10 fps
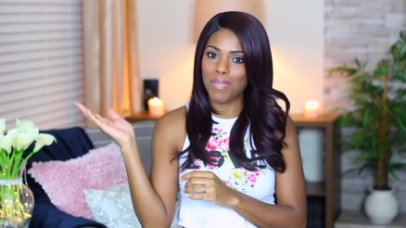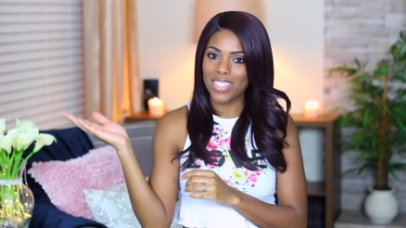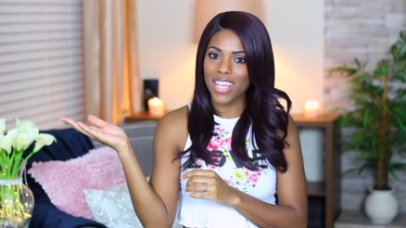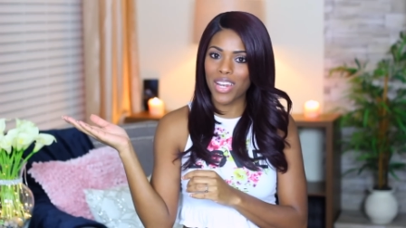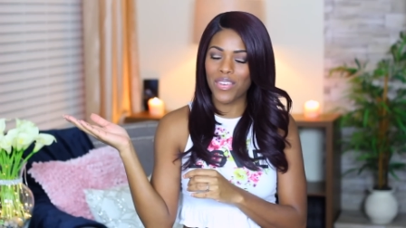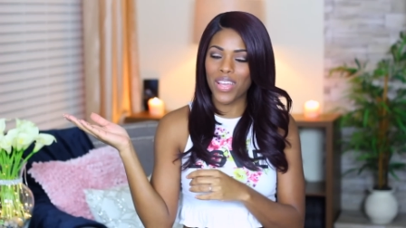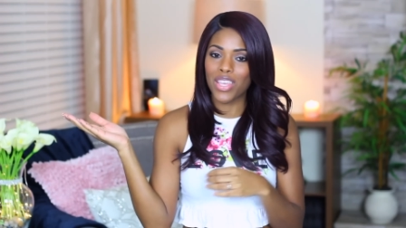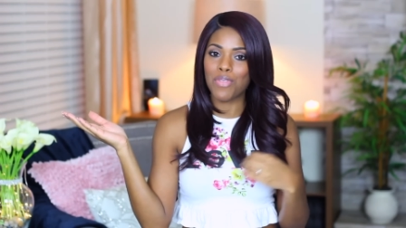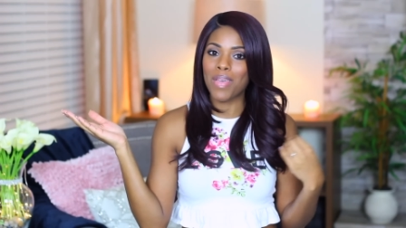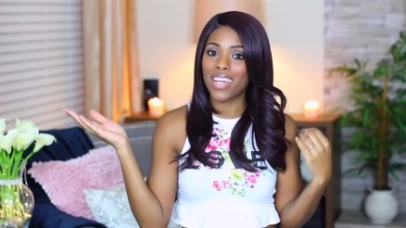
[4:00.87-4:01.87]
to my channel
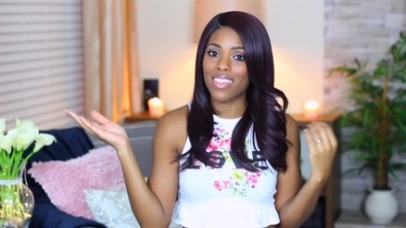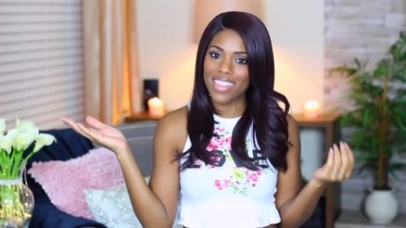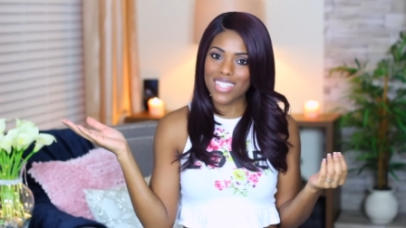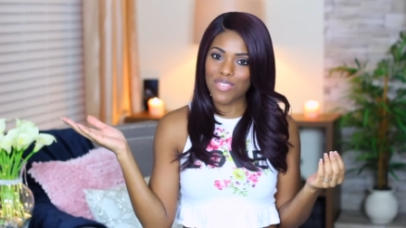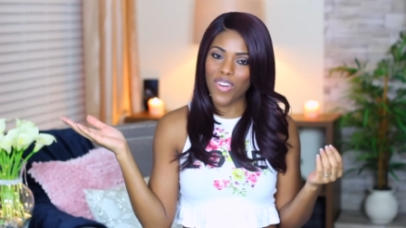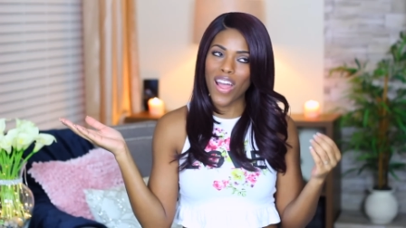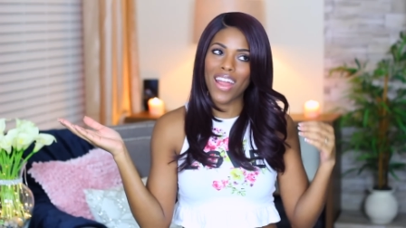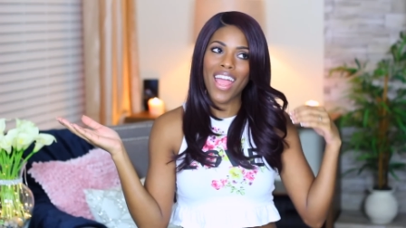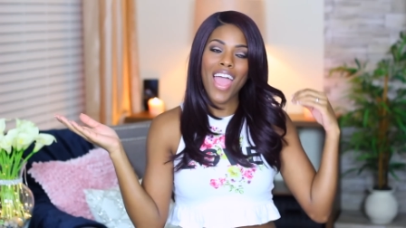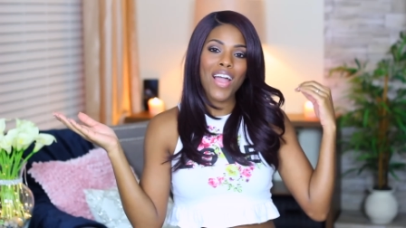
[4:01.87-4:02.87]
and you made it this
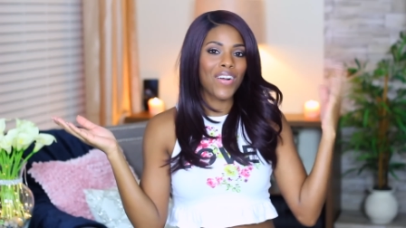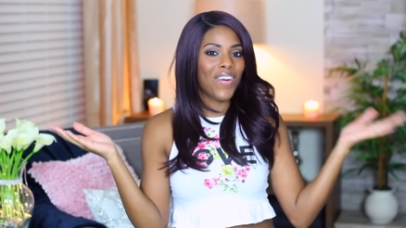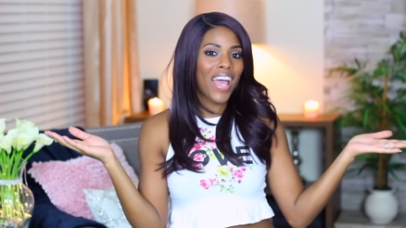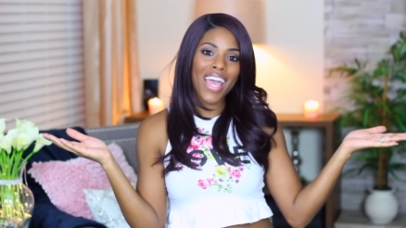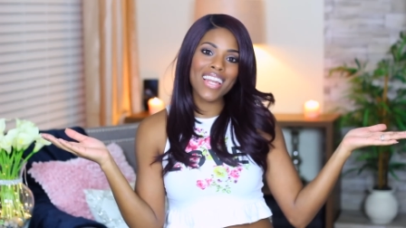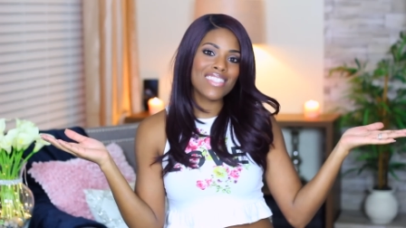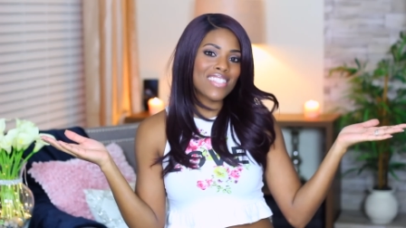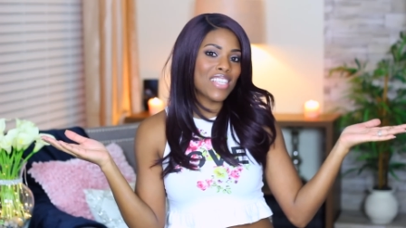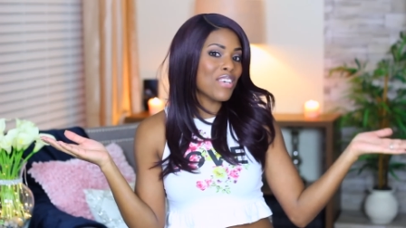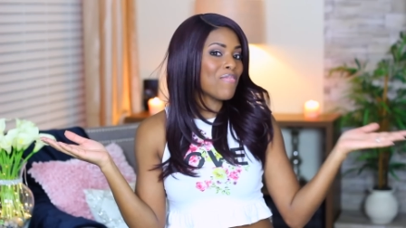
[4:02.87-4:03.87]
far, go ahead and
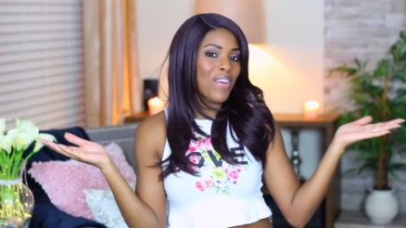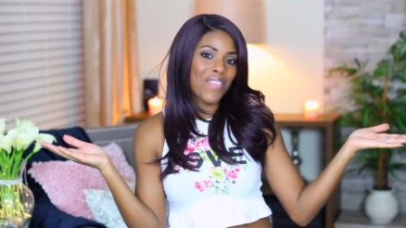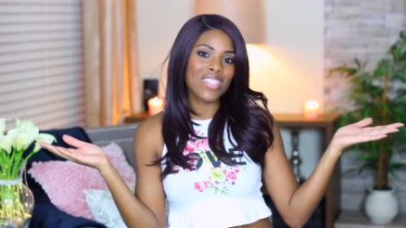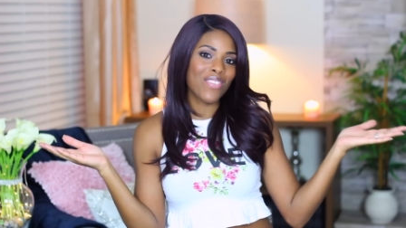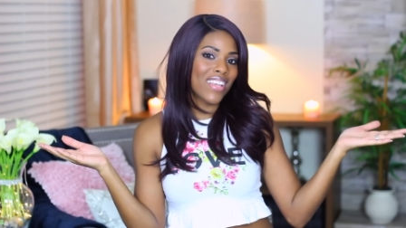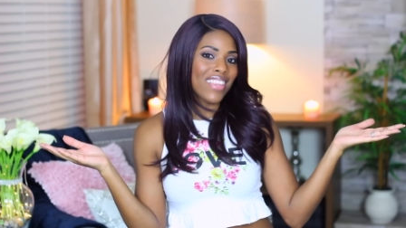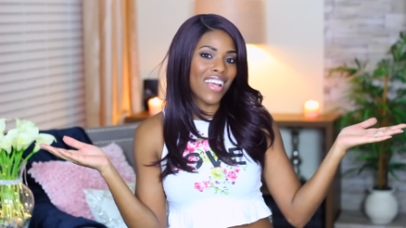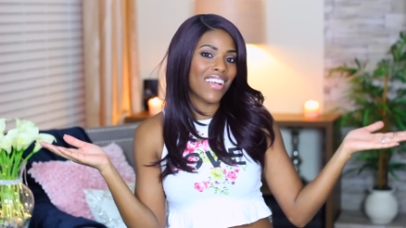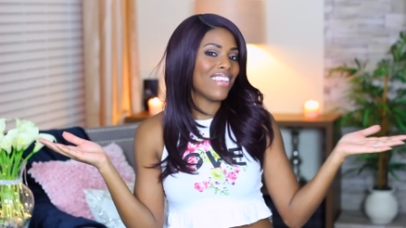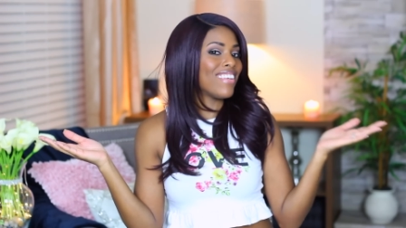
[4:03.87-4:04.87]
just hit my face right
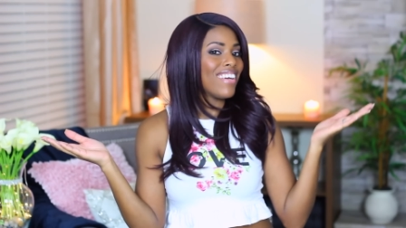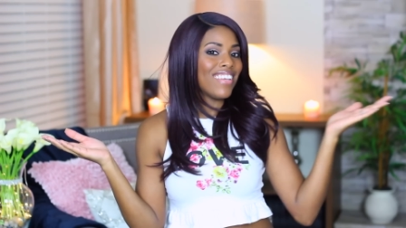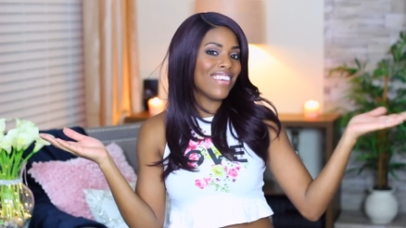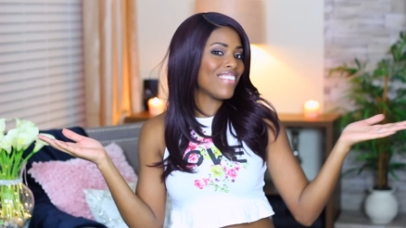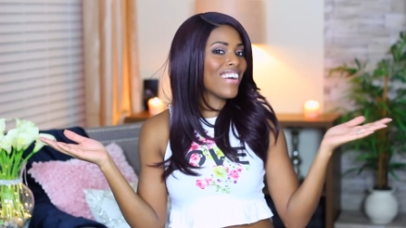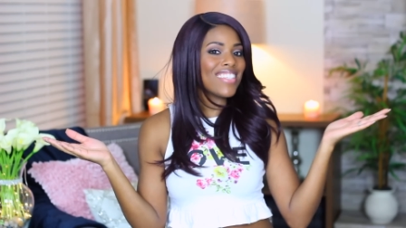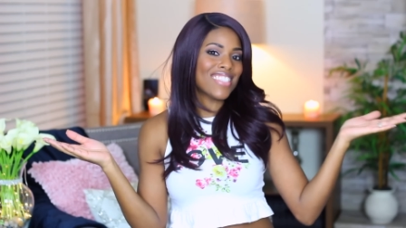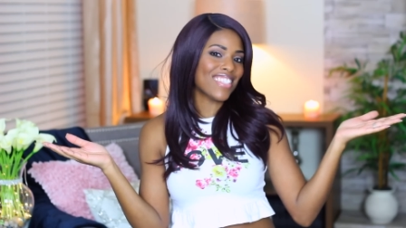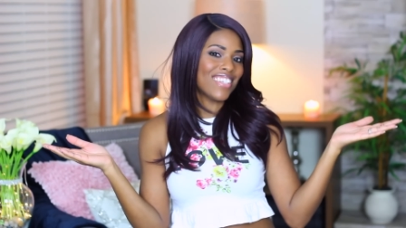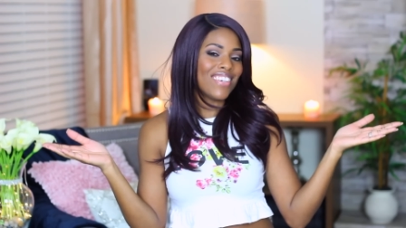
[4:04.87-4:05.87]
there. You know you
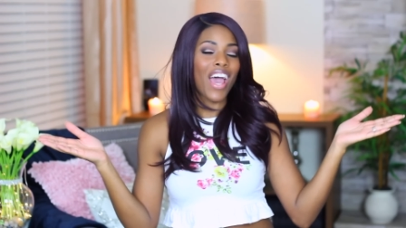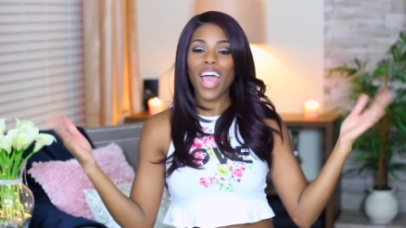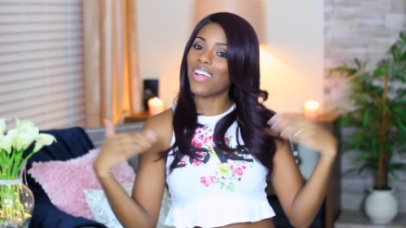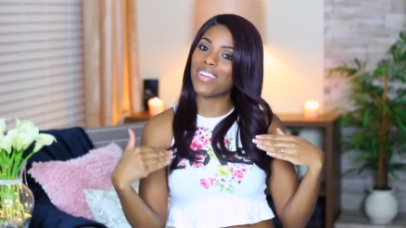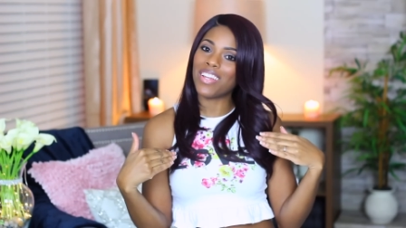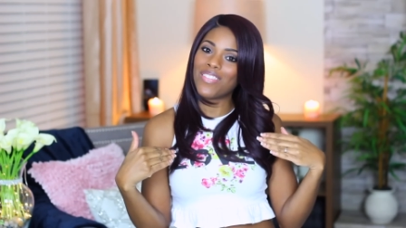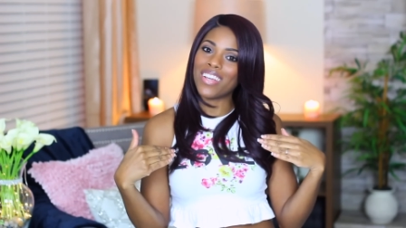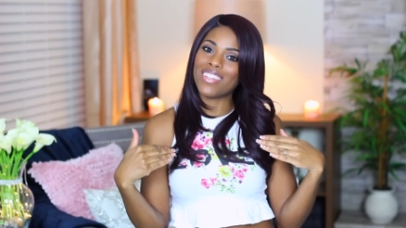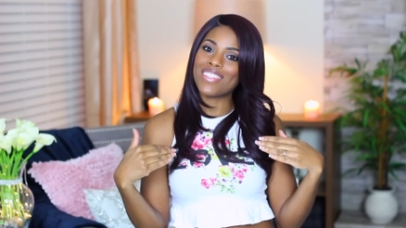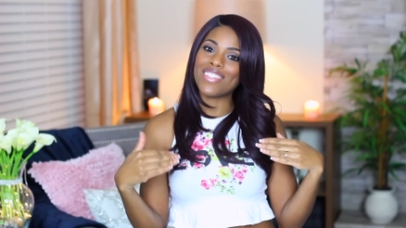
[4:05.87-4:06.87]
want to. I really
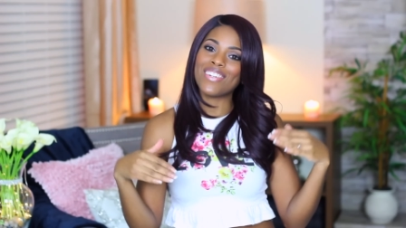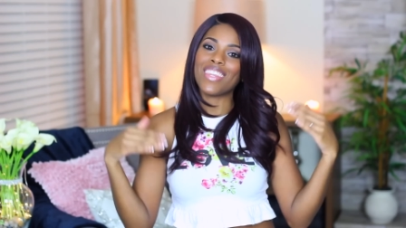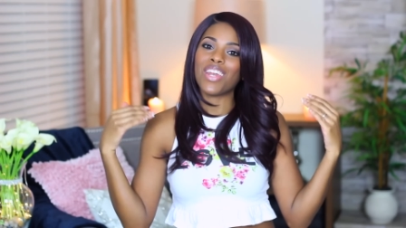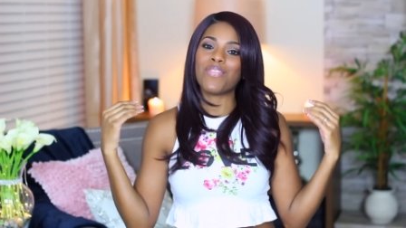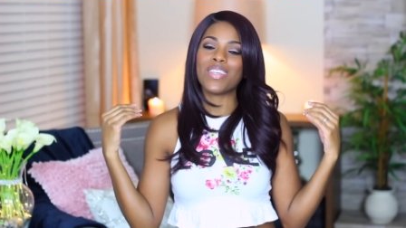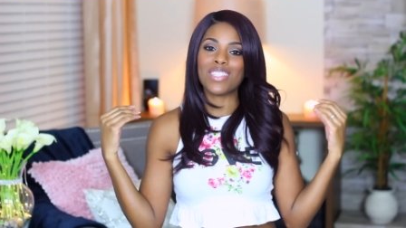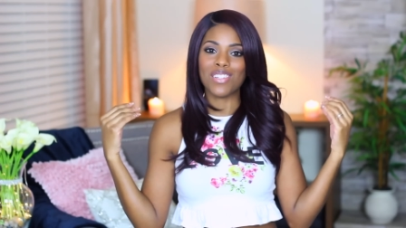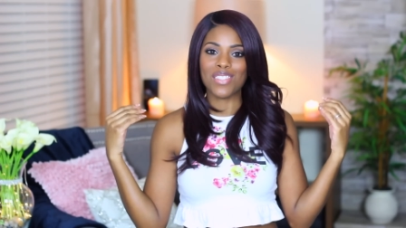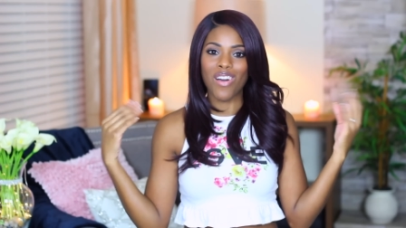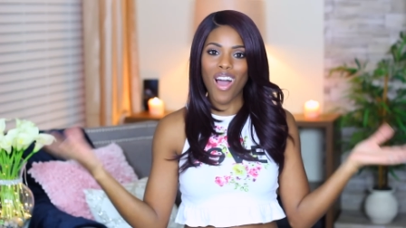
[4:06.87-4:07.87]
want you to. That'll be
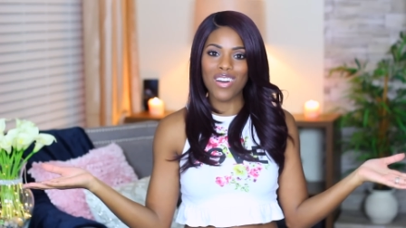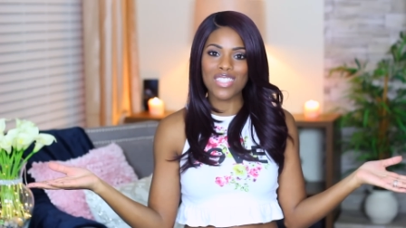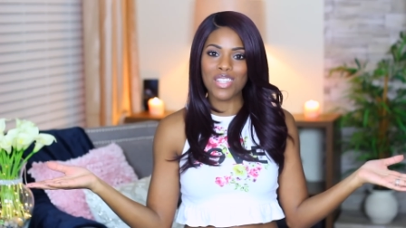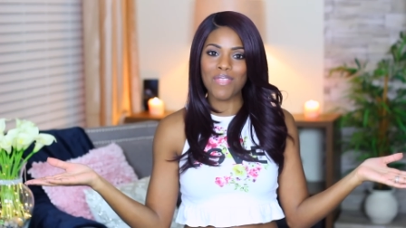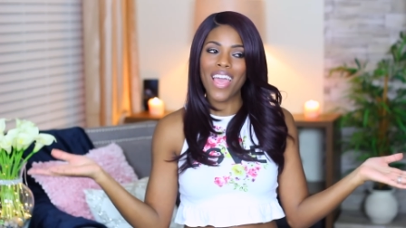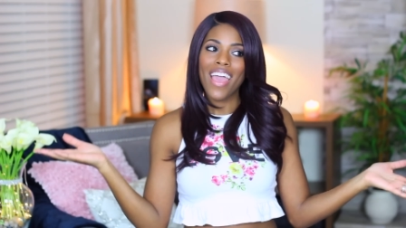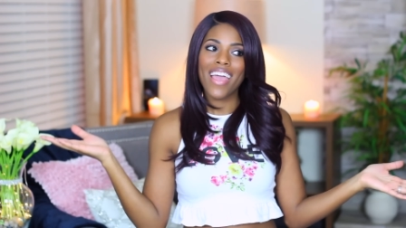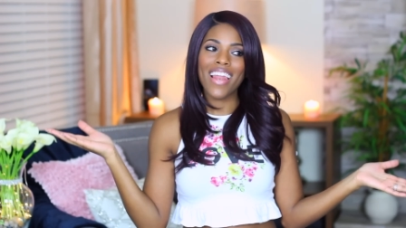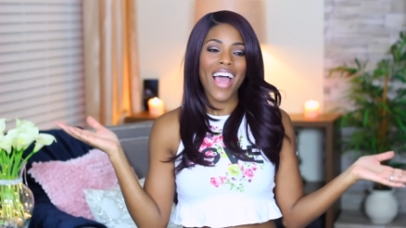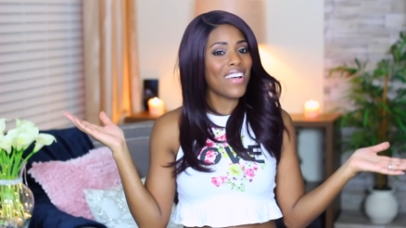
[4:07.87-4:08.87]
so, so awesome.
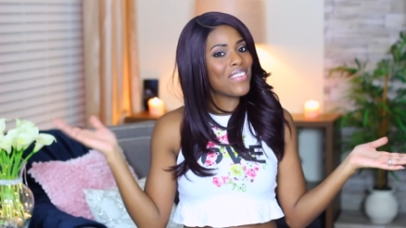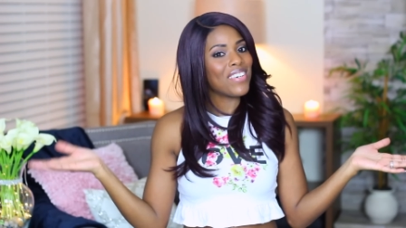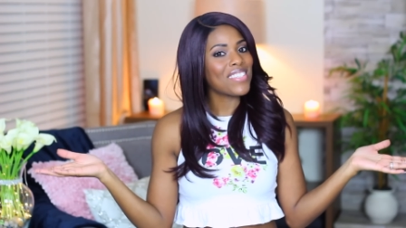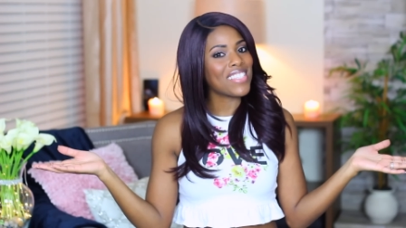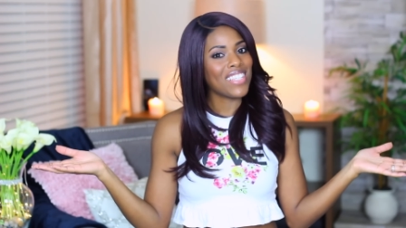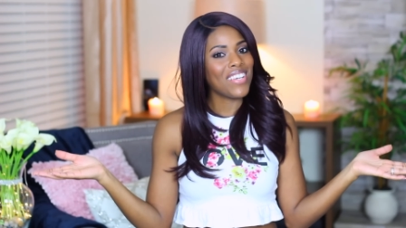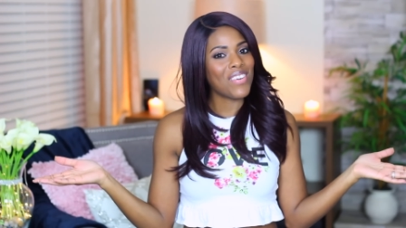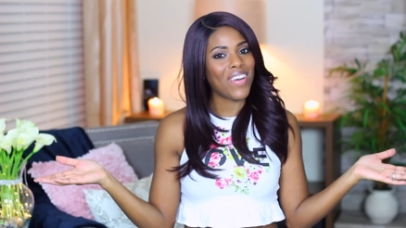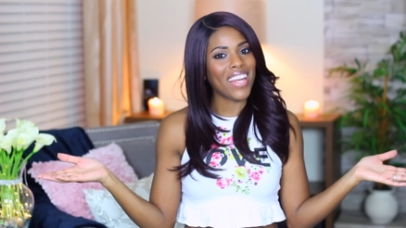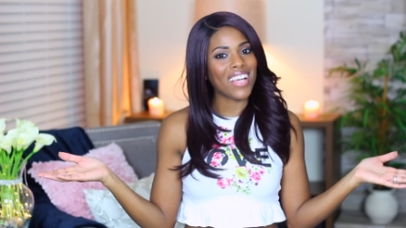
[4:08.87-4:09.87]
And I will see you
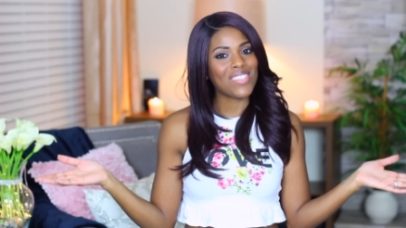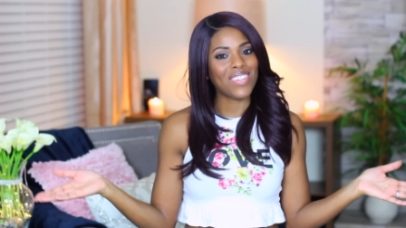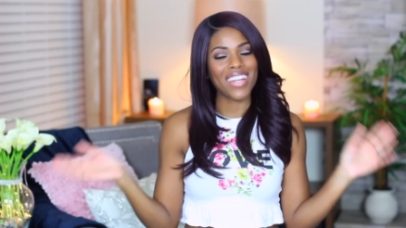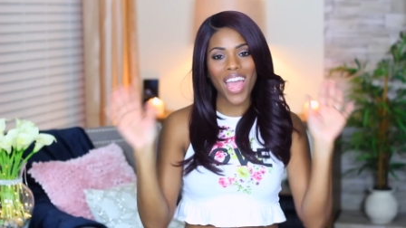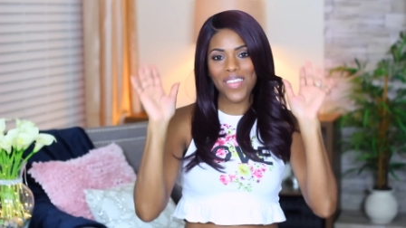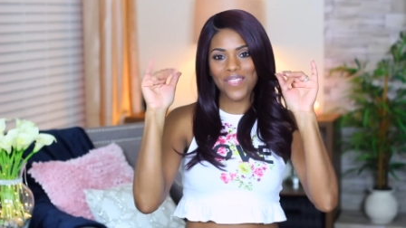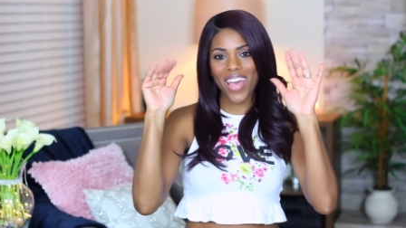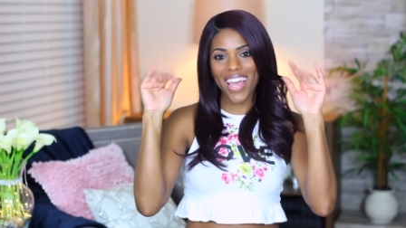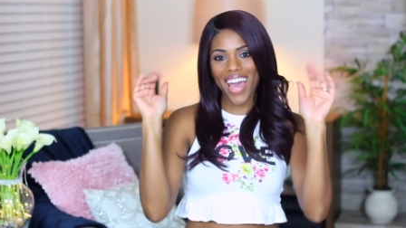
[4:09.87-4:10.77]
in my next one. Bye,